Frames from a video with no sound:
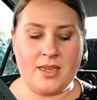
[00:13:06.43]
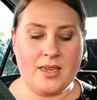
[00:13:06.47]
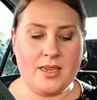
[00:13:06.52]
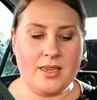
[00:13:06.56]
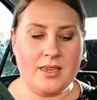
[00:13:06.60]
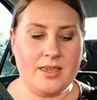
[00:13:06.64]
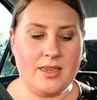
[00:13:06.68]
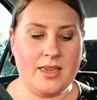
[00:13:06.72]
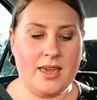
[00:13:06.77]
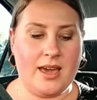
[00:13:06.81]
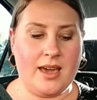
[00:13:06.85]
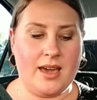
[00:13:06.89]

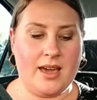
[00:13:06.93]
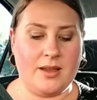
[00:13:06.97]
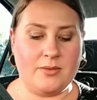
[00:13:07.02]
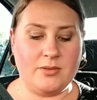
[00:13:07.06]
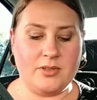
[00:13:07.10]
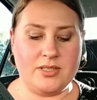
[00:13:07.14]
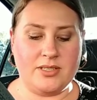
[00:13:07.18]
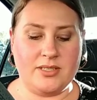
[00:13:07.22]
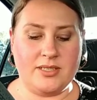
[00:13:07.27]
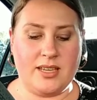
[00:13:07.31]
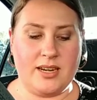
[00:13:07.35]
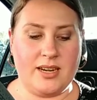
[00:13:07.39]
yeah, I'm
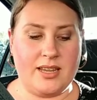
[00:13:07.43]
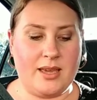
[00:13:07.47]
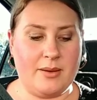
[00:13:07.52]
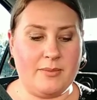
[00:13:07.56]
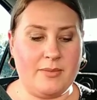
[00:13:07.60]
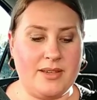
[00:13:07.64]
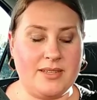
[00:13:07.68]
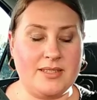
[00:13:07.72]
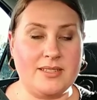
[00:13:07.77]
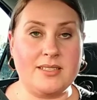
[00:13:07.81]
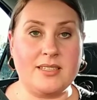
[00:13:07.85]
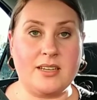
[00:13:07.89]
just gonna get
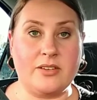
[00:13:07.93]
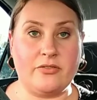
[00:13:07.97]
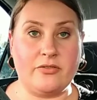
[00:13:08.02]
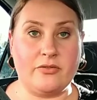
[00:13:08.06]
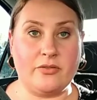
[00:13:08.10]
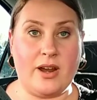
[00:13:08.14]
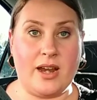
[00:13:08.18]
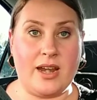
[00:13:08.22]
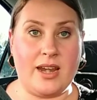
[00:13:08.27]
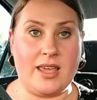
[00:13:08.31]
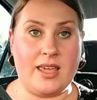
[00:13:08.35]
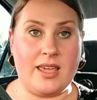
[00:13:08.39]
my stuff
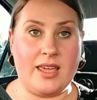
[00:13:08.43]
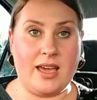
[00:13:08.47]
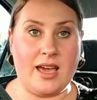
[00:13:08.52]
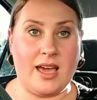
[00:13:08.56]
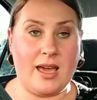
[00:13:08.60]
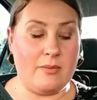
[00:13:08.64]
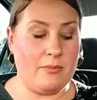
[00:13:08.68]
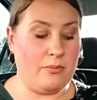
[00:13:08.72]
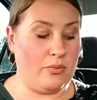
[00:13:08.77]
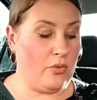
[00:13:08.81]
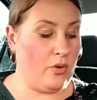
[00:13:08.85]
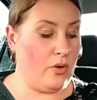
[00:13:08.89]
ready.
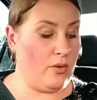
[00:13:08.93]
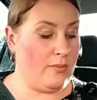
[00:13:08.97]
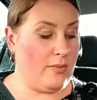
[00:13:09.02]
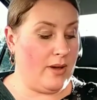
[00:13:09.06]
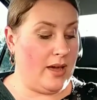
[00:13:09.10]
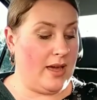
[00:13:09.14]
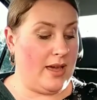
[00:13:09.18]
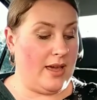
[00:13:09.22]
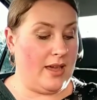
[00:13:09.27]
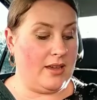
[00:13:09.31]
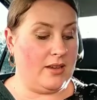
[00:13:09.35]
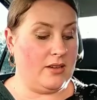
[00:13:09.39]
I brought
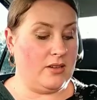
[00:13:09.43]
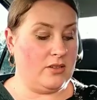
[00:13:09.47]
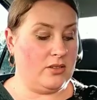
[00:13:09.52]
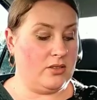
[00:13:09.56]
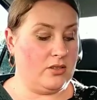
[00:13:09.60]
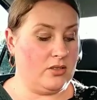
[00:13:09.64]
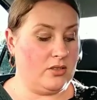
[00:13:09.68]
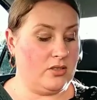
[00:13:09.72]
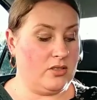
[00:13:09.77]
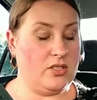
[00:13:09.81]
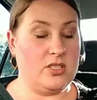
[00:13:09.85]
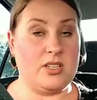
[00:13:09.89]
my
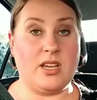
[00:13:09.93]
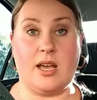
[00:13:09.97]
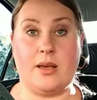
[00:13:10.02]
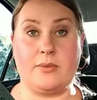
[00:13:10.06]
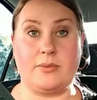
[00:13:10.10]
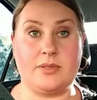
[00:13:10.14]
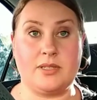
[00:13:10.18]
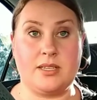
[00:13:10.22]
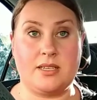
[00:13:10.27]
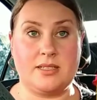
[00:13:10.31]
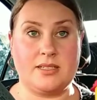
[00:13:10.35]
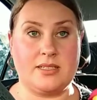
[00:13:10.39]

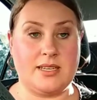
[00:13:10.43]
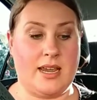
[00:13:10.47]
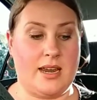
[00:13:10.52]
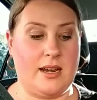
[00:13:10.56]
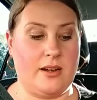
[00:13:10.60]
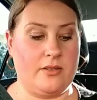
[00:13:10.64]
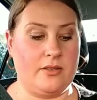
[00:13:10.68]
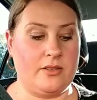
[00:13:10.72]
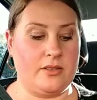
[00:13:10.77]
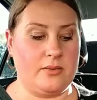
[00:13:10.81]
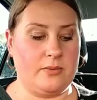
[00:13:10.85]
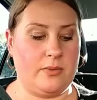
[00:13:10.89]
sharps
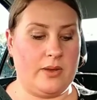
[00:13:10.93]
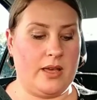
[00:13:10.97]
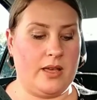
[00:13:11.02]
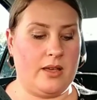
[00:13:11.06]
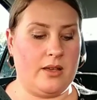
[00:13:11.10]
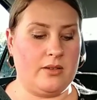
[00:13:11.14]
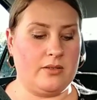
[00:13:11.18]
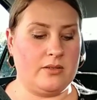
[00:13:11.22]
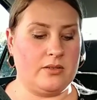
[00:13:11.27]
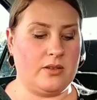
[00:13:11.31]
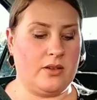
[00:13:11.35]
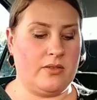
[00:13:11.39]
container as
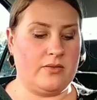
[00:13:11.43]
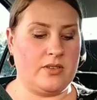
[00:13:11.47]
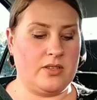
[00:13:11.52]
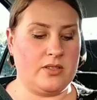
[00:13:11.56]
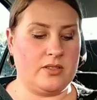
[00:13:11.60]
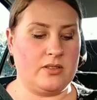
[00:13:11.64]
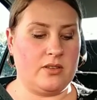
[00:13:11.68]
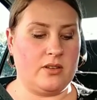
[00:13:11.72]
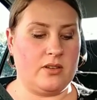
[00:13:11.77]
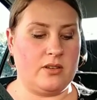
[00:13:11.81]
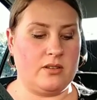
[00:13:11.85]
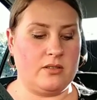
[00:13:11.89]
well, so I've
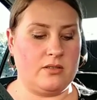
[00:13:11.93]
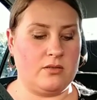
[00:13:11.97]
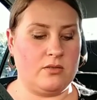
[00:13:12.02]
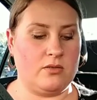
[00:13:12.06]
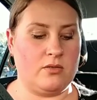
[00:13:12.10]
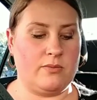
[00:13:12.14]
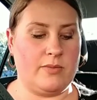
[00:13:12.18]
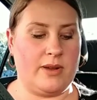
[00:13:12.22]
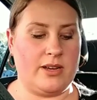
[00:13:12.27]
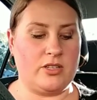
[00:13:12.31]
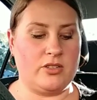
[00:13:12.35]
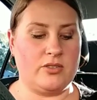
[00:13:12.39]
just got
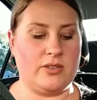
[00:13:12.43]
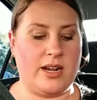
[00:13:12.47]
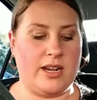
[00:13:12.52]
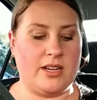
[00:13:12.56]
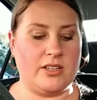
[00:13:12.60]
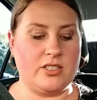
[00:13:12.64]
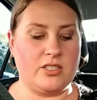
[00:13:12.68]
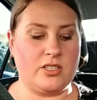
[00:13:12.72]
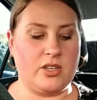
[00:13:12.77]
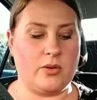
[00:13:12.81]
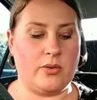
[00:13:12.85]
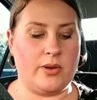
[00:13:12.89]
all my
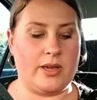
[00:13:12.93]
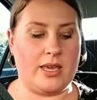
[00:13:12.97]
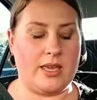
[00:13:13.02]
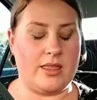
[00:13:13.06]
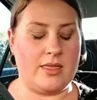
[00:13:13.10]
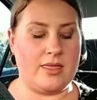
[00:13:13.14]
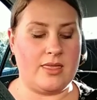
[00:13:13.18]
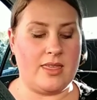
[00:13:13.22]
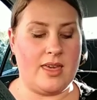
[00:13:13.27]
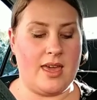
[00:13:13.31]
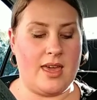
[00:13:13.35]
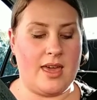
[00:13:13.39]
trash going
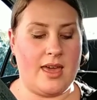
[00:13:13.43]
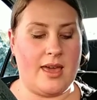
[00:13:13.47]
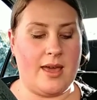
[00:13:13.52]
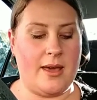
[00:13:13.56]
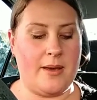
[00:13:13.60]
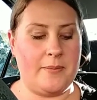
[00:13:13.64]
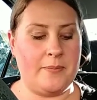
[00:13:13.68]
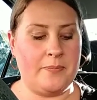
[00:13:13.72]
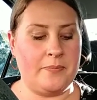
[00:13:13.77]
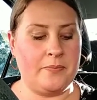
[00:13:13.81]
in there.